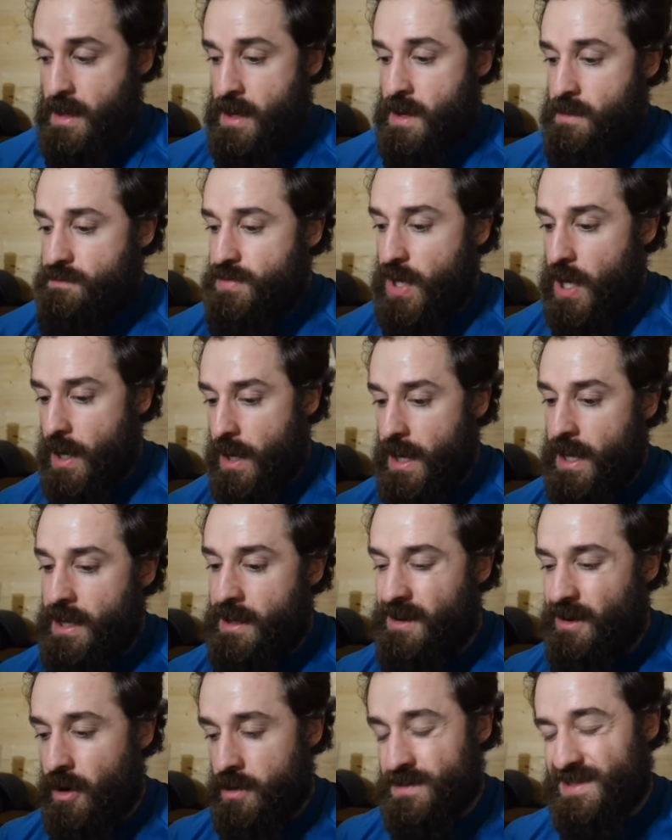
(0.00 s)
But
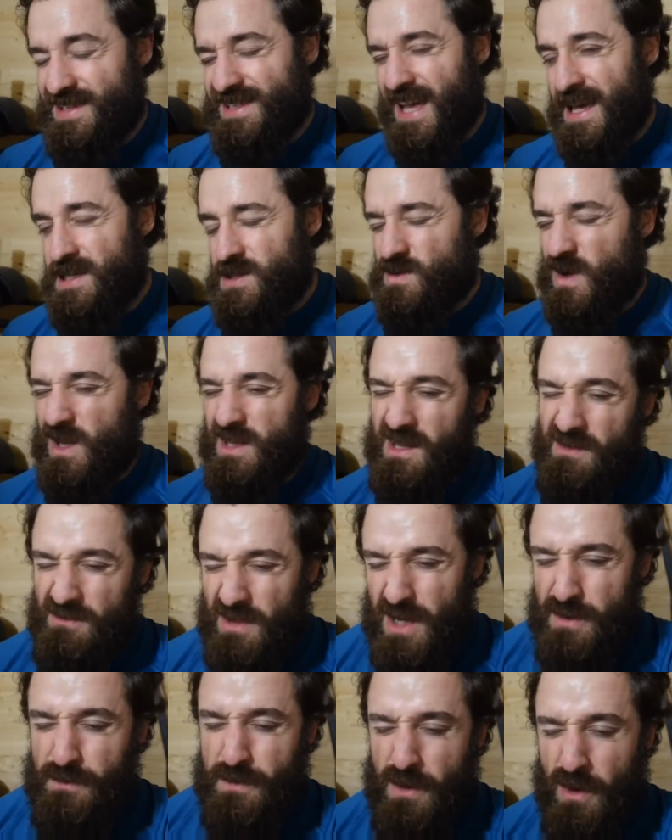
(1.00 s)
on the days when I didn't
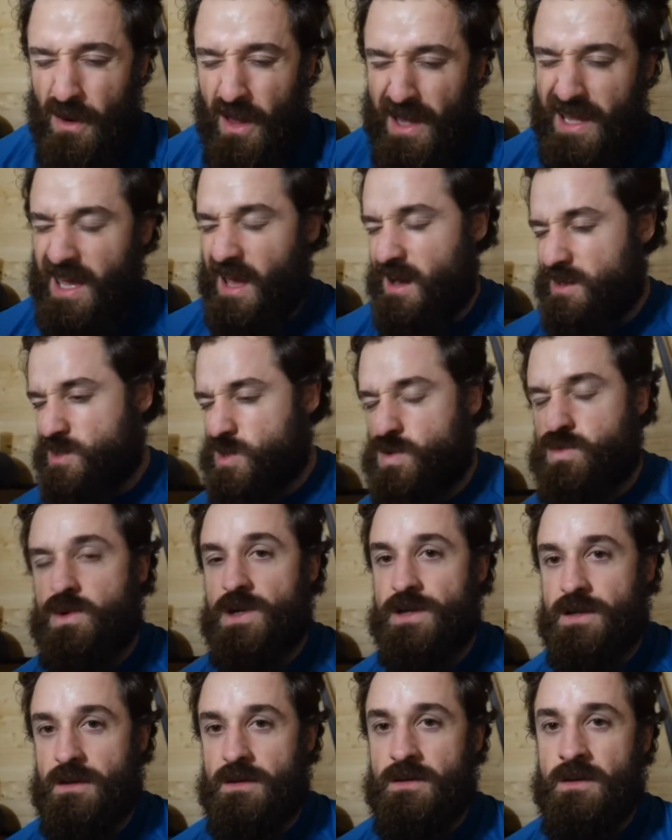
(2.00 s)
really feel like it, I just
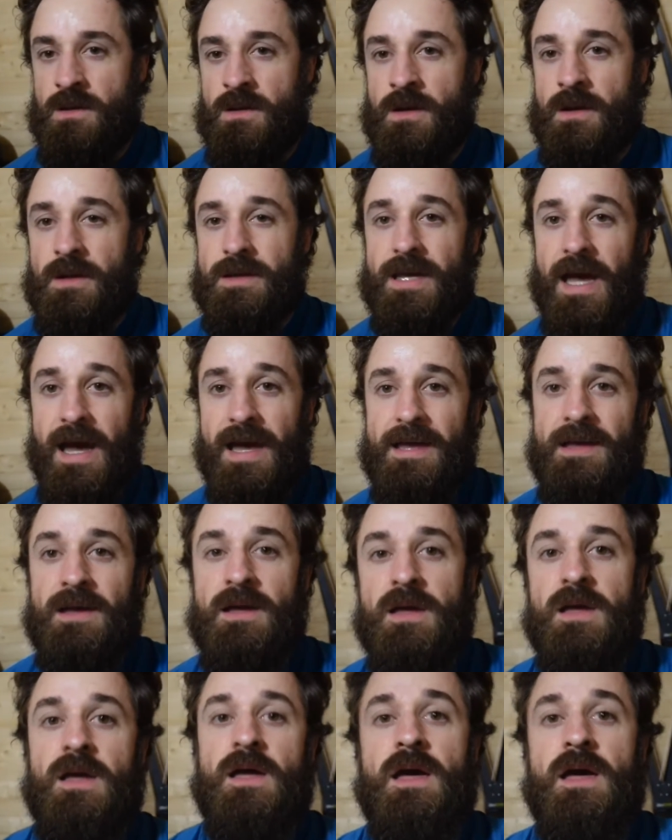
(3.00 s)
wouldn't, okay?